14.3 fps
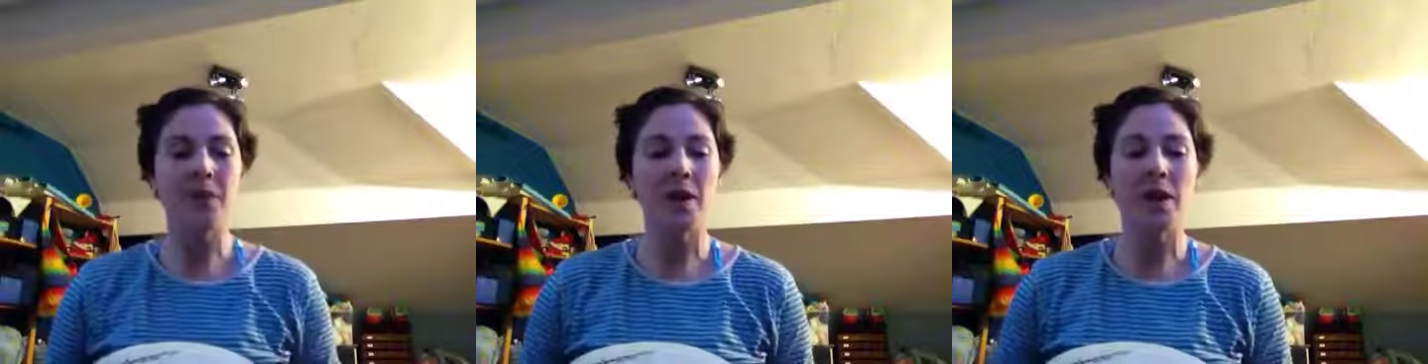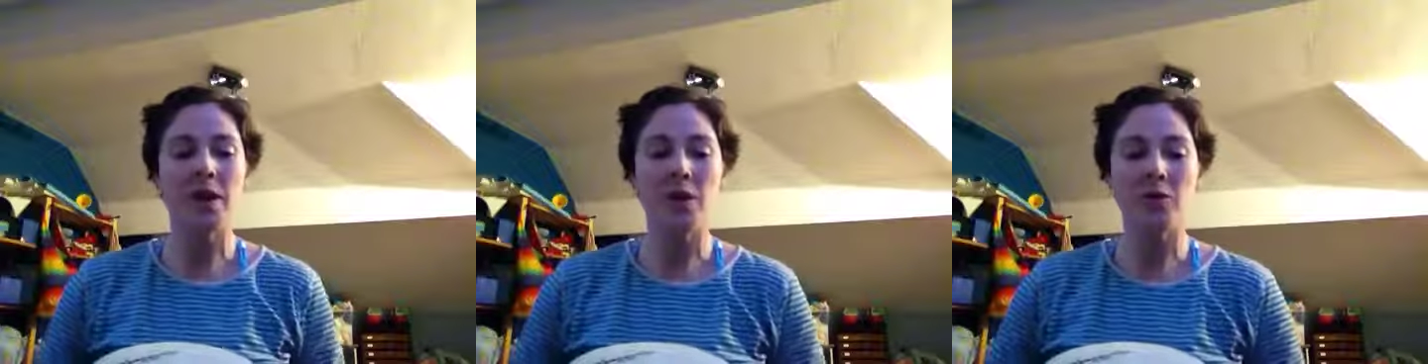
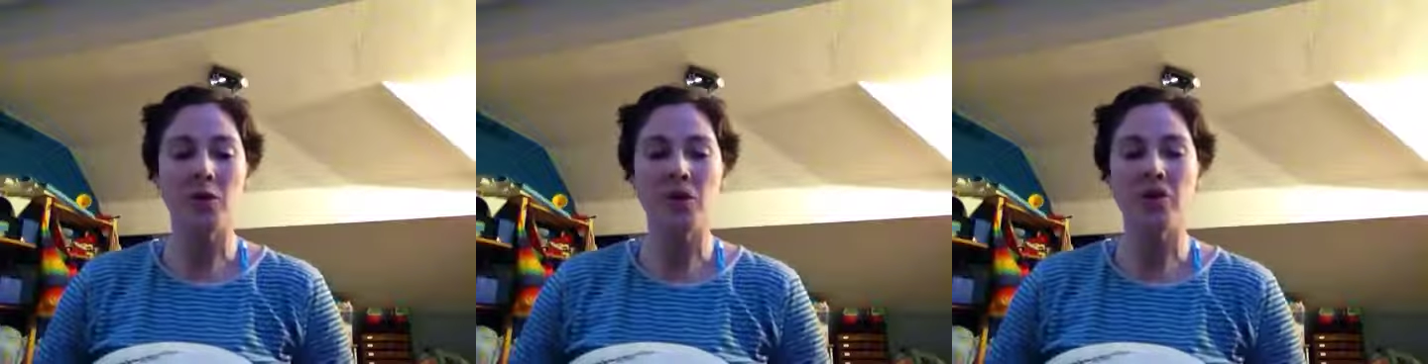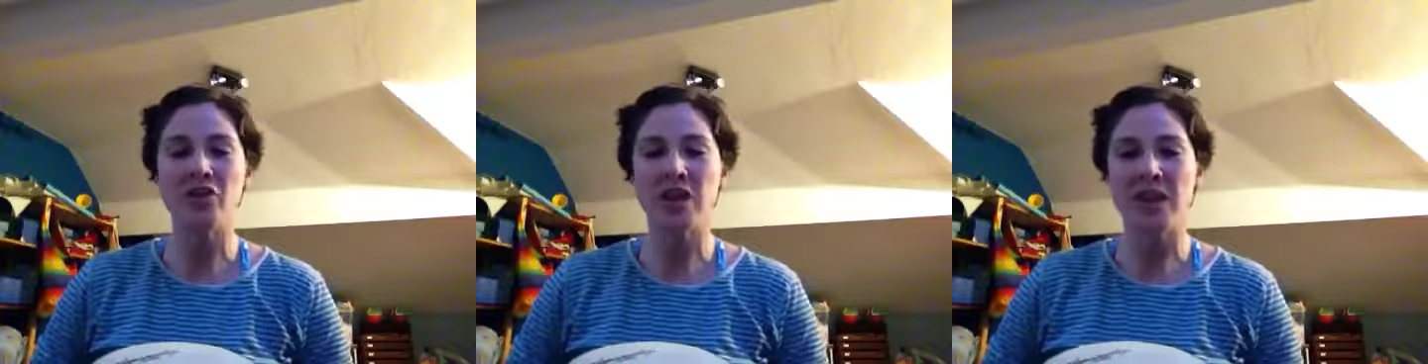um,
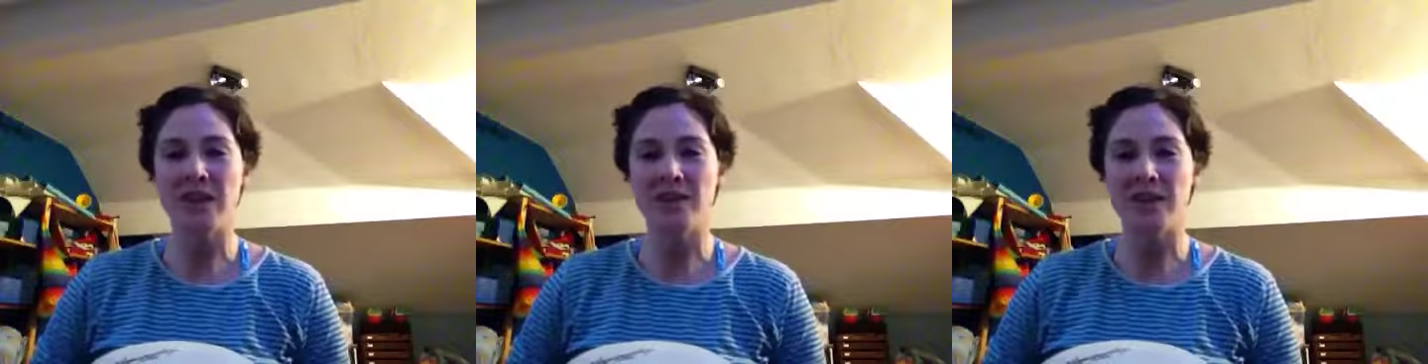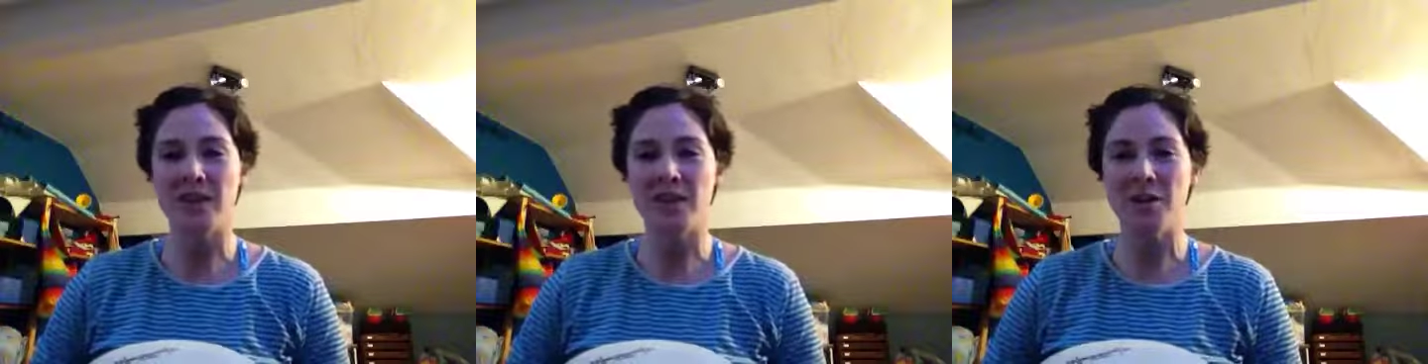which
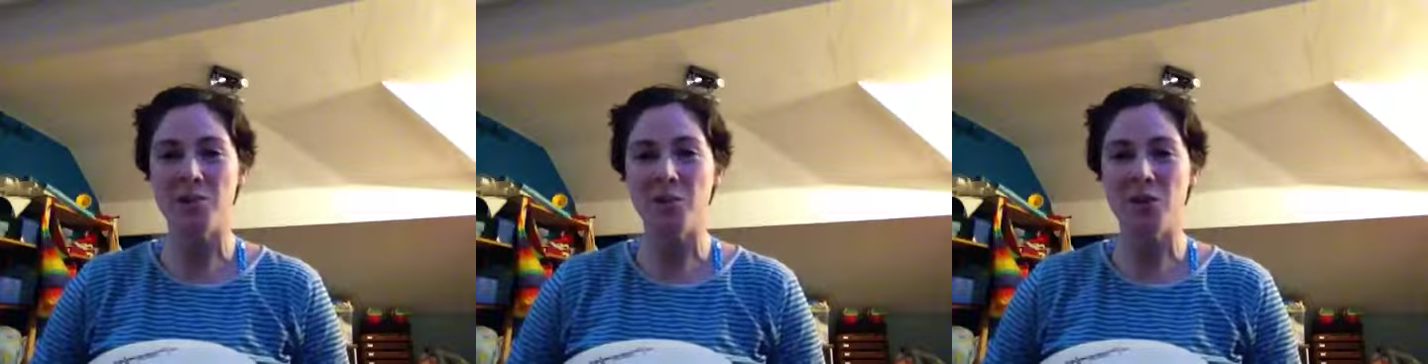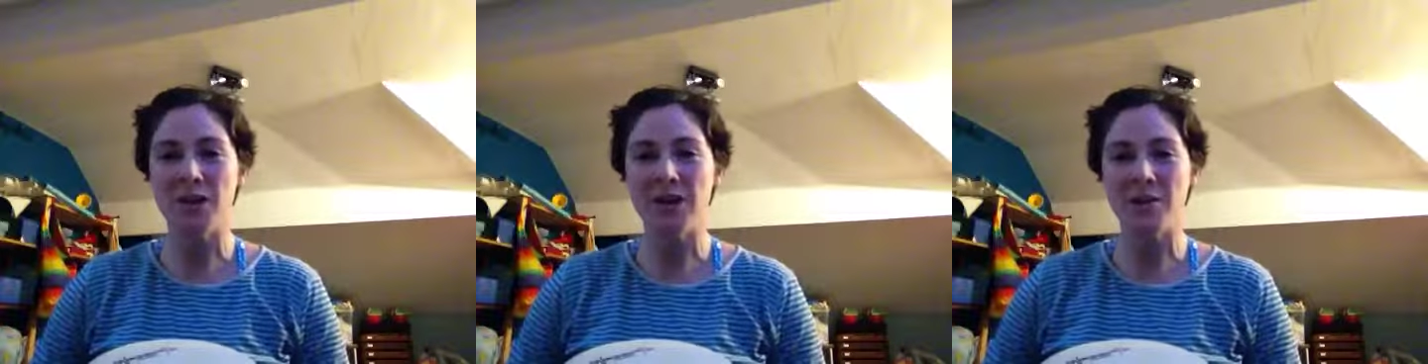is a
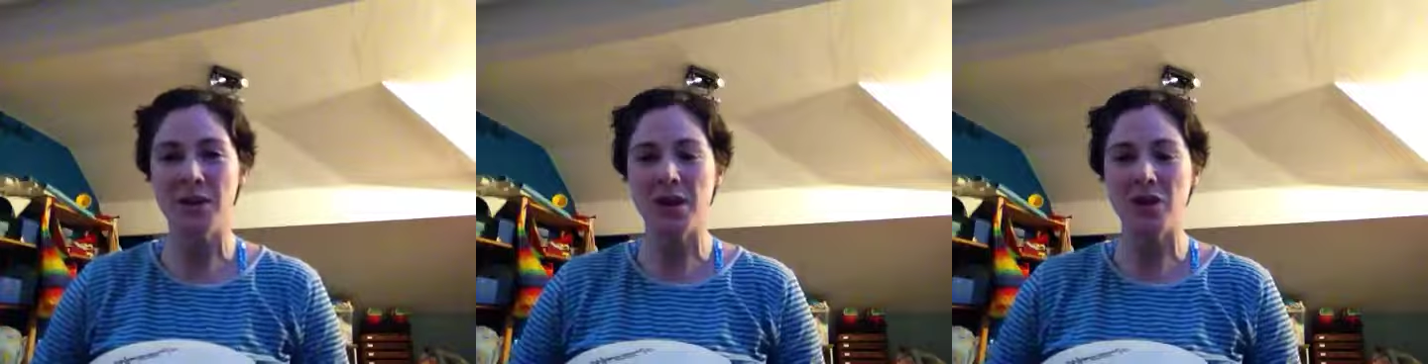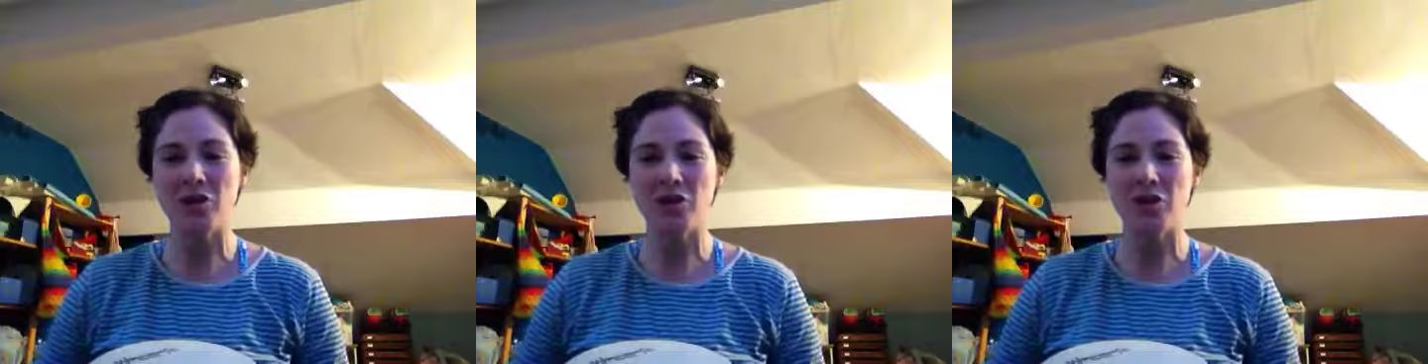body
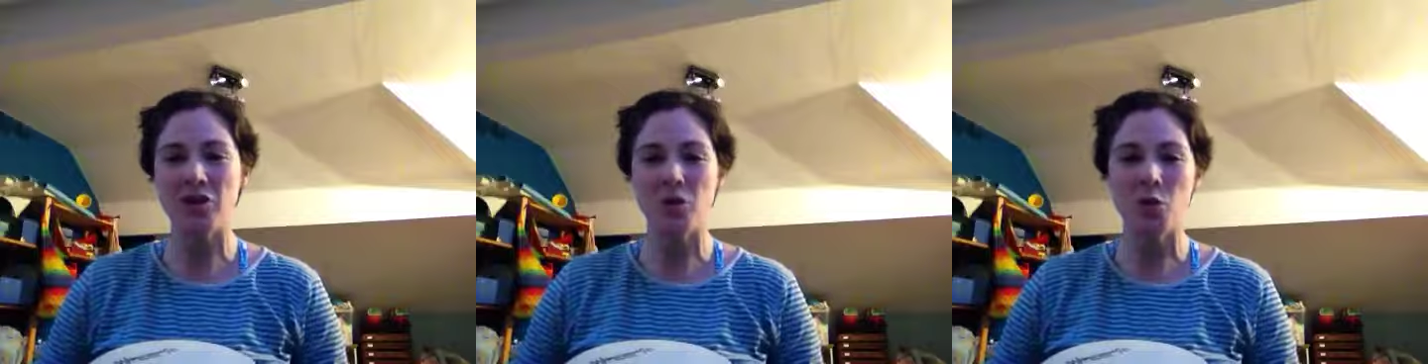percussion